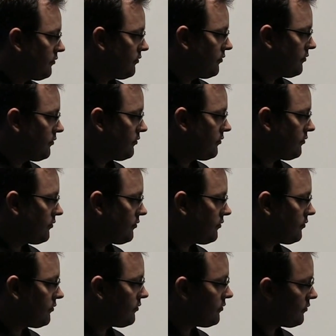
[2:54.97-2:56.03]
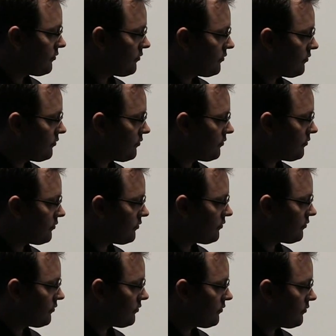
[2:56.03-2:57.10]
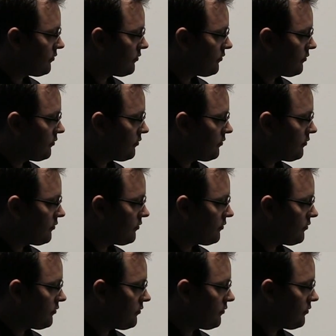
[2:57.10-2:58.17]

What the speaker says: No words are spoken by the person on screen.